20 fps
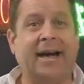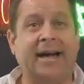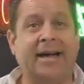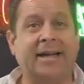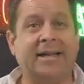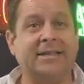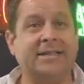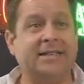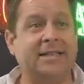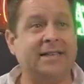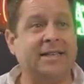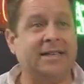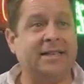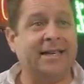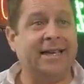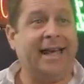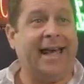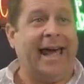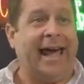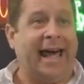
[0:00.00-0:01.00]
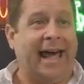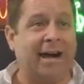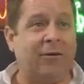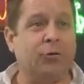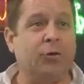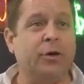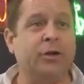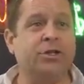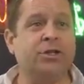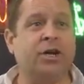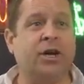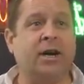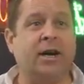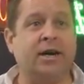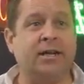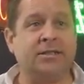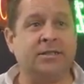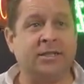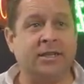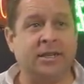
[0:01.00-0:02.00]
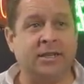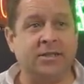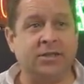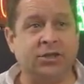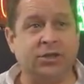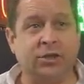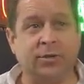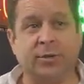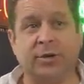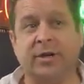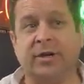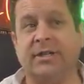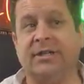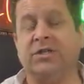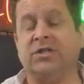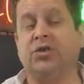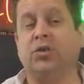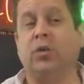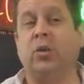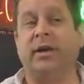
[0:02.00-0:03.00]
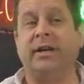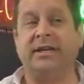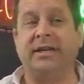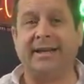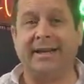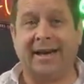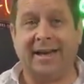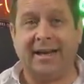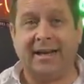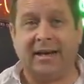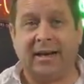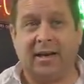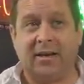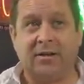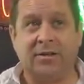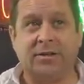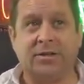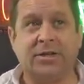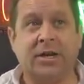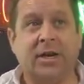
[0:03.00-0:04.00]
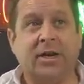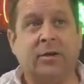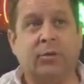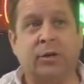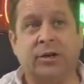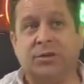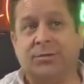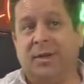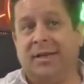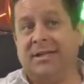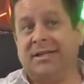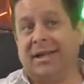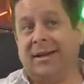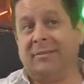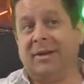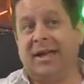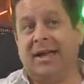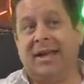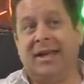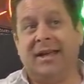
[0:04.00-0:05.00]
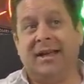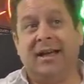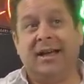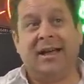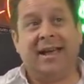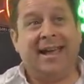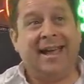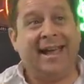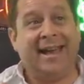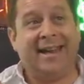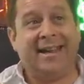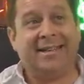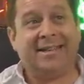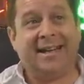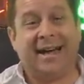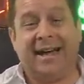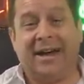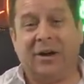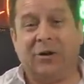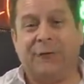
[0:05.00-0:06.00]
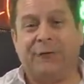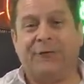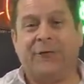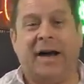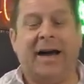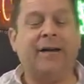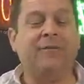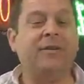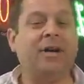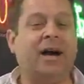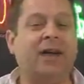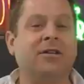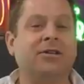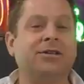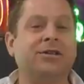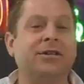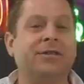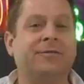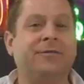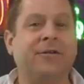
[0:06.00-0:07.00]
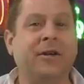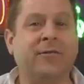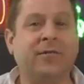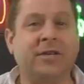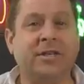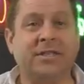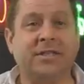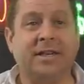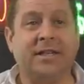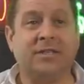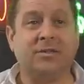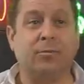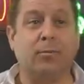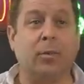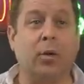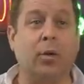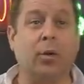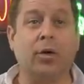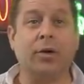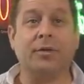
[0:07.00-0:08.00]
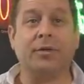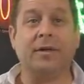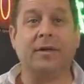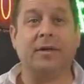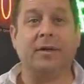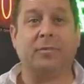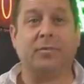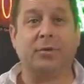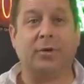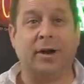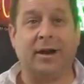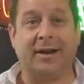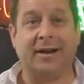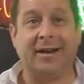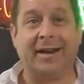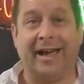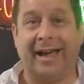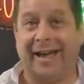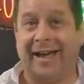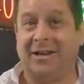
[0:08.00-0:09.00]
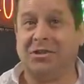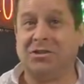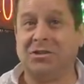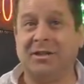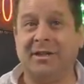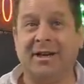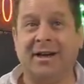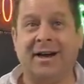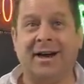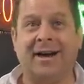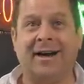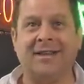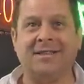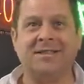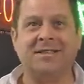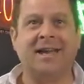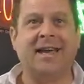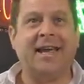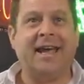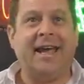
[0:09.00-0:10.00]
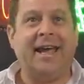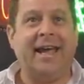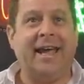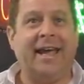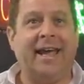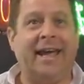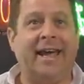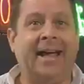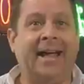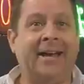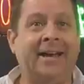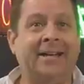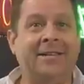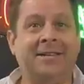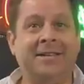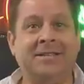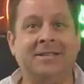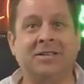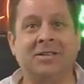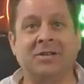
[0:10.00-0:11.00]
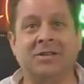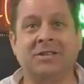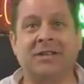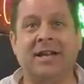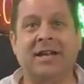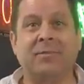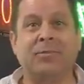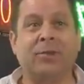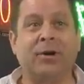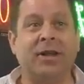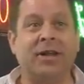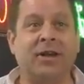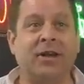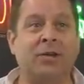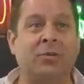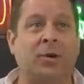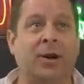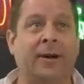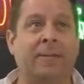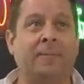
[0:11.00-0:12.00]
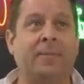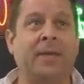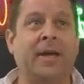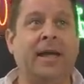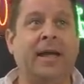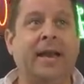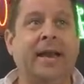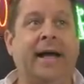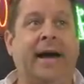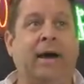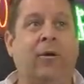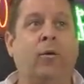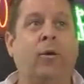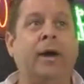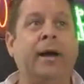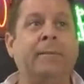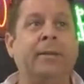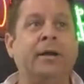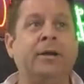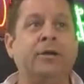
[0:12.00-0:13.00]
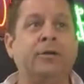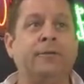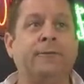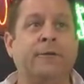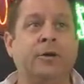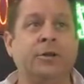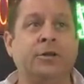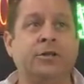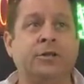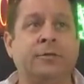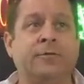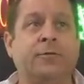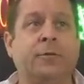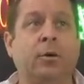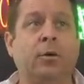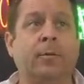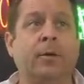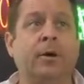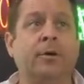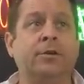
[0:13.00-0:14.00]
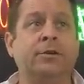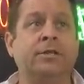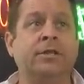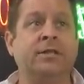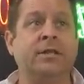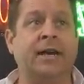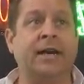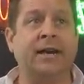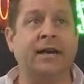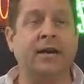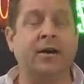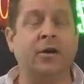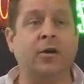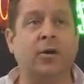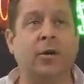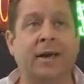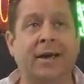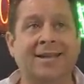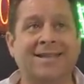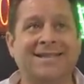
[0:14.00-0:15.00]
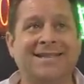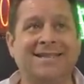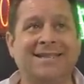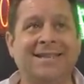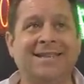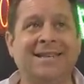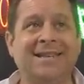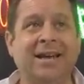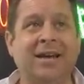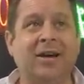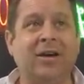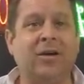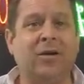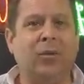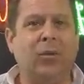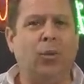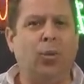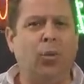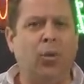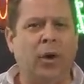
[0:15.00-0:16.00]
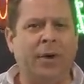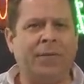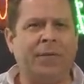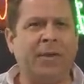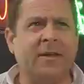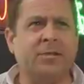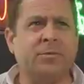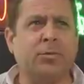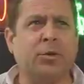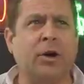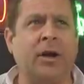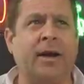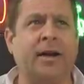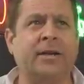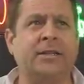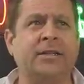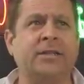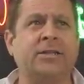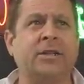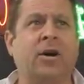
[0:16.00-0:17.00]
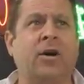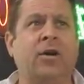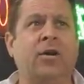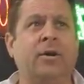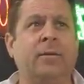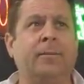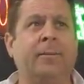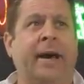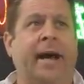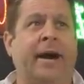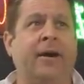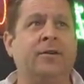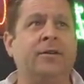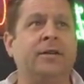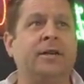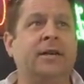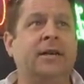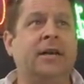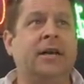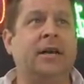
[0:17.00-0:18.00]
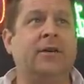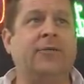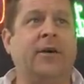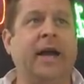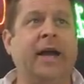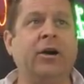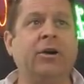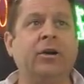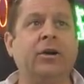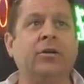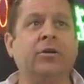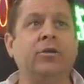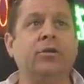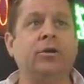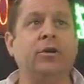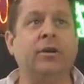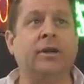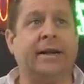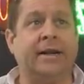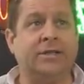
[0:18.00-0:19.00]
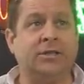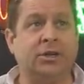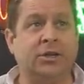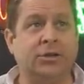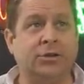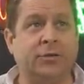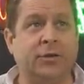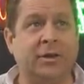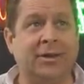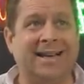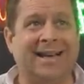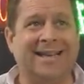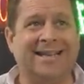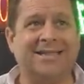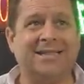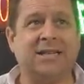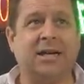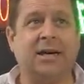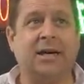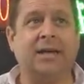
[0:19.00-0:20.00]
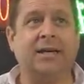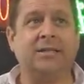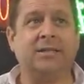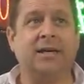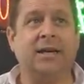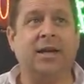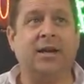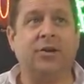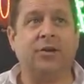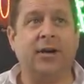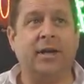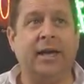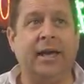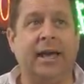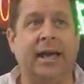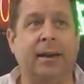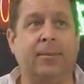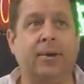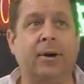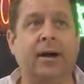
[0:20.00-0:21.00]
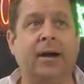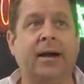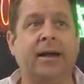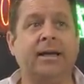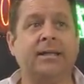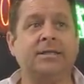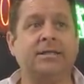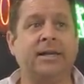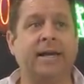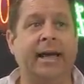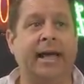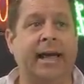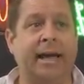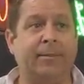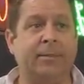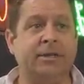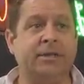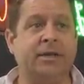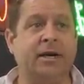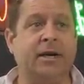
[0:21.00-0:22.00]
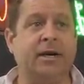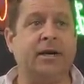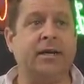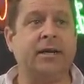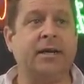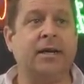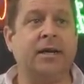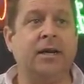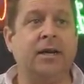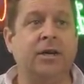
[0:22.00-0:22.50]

I can see that the average cost to consumer is $29, which means I'm getting an entire $5.50 more than the product actually costs, and this looks like a pretty good one. Now, what I'm going to do first and foremost is I'm going to go and see what this product is all about. If I go to Google and I search for light socket security camera, I could see Amazon,